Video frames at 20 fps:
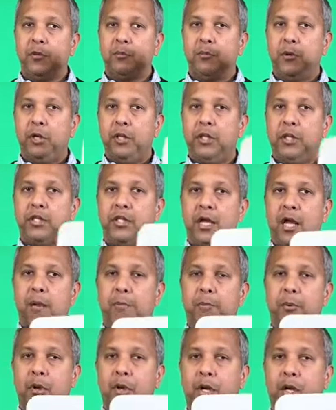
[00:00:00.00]
you're putting this
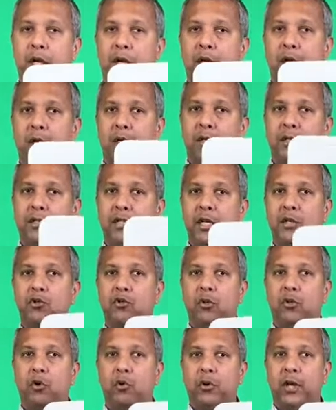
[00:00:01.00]
up on a
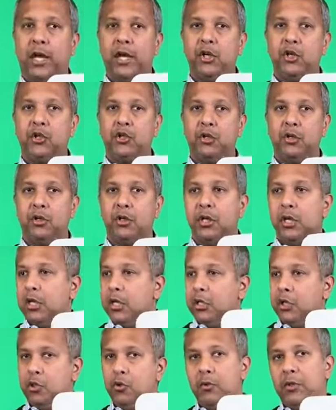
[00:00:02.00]
central
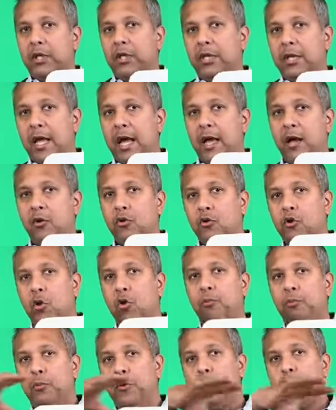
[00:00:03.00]
location, you can now
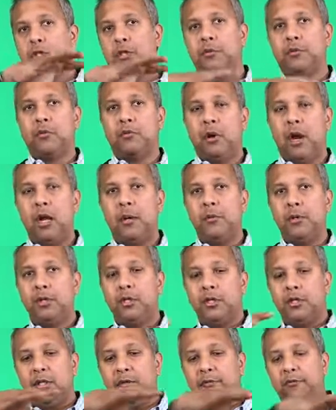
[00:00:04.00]
go put
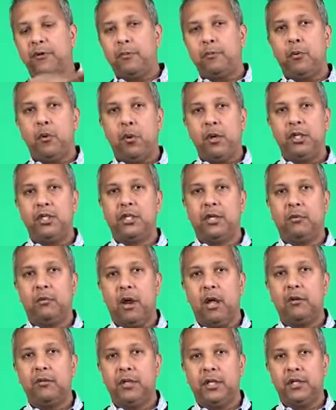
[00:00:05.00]
subscribers at different points
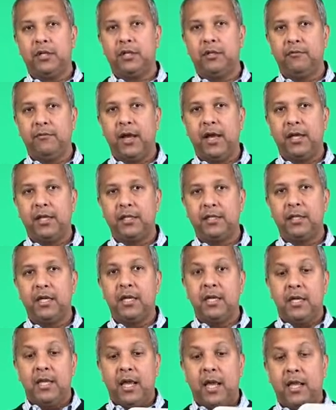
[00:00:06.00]
around this device
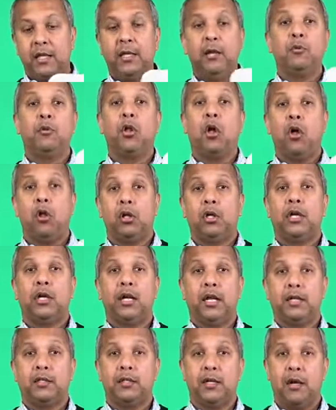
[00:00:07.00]
and they will all
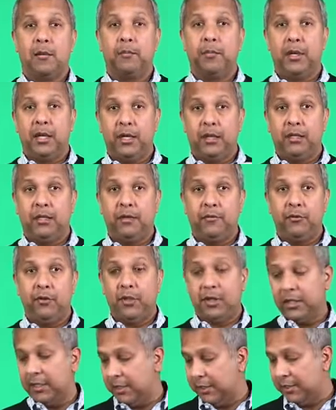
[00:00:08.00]
connect up and give you
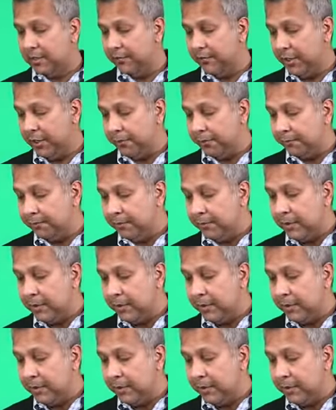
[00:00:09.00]
the connectivity.